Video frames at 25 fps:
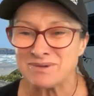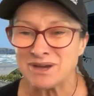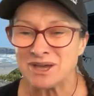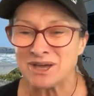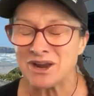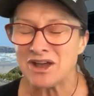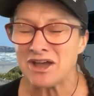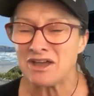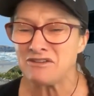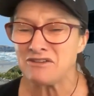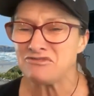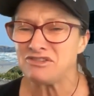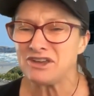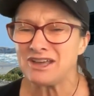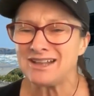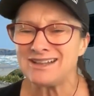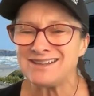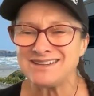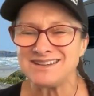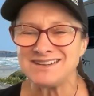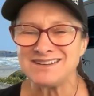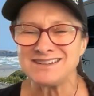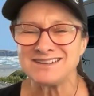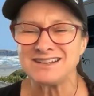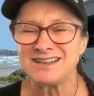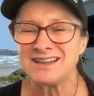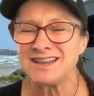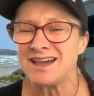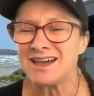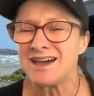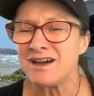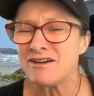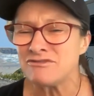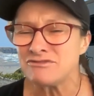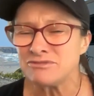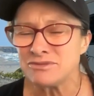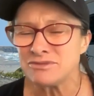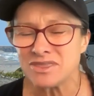but I fell in
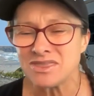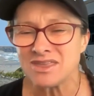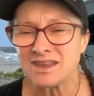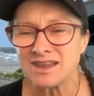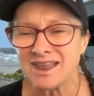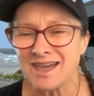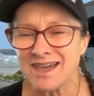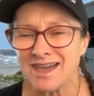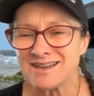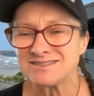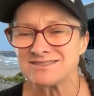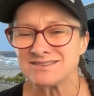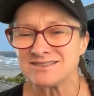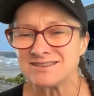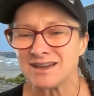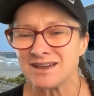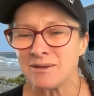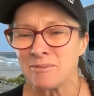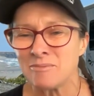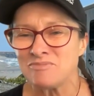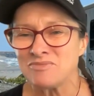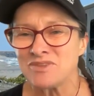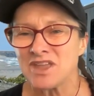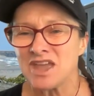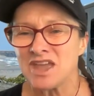love with Alaska.